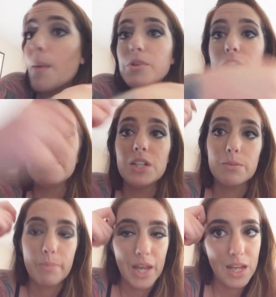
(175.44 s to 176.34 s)
opportunity to
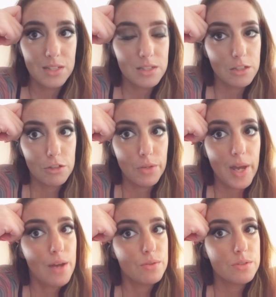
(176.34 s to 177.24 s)
paint your new
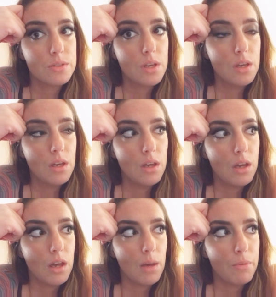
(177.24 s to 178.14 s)
house
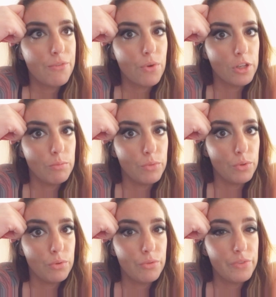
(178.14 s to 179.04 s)
before you
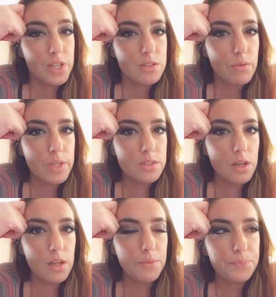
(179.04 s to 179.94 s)
move, that's always
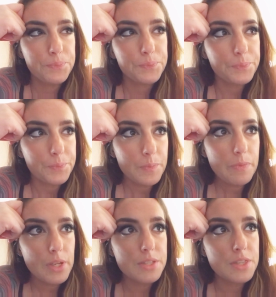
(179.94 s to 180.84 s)
good,
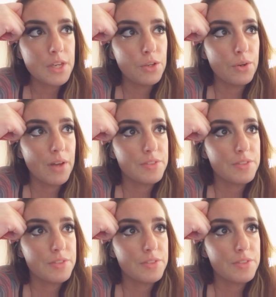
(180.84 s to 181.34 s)
so that you don't have